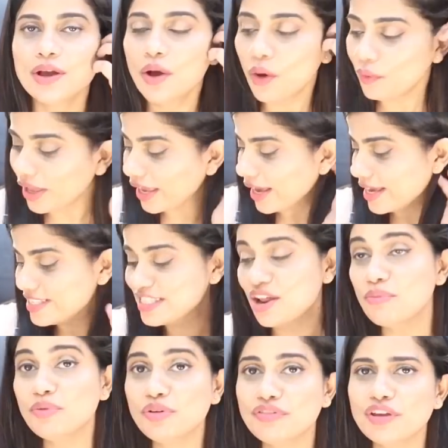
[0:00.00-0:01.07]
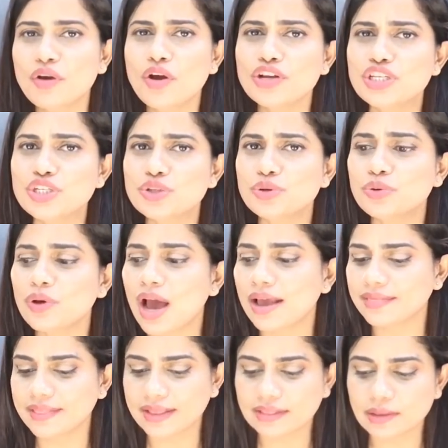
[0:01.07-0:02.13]
Okay guys, now moving on to, I
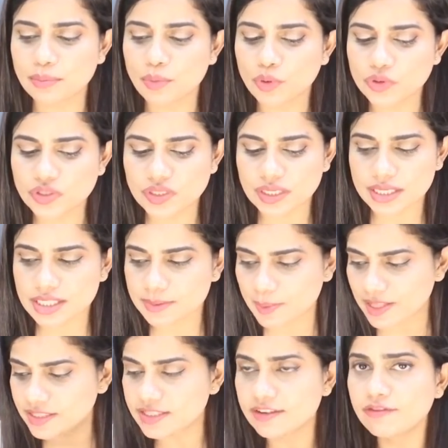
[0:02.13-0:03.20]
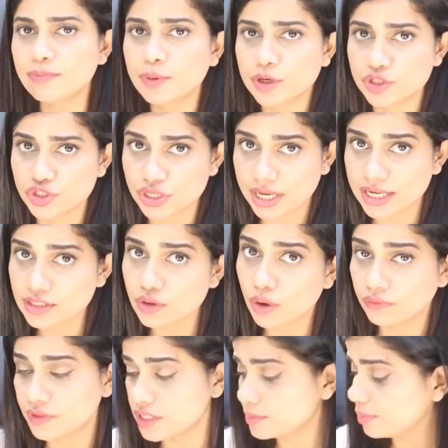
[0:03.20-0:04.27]
think, the most expensive purchase
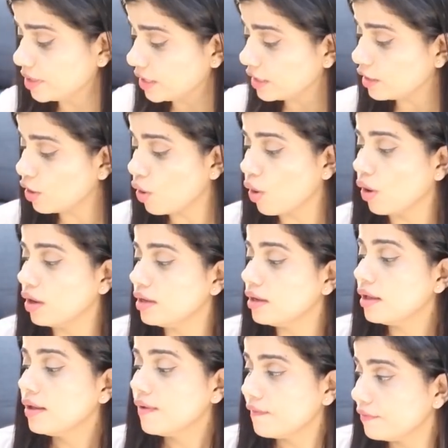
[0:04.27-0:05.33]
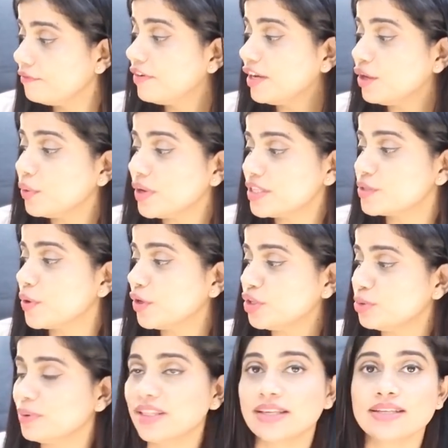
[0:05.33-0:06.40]
of this particular haul video is going
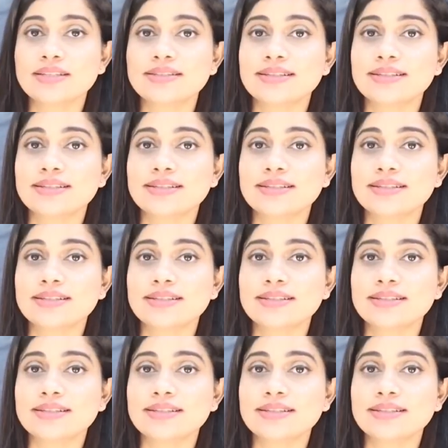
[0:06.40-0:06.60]
to be this.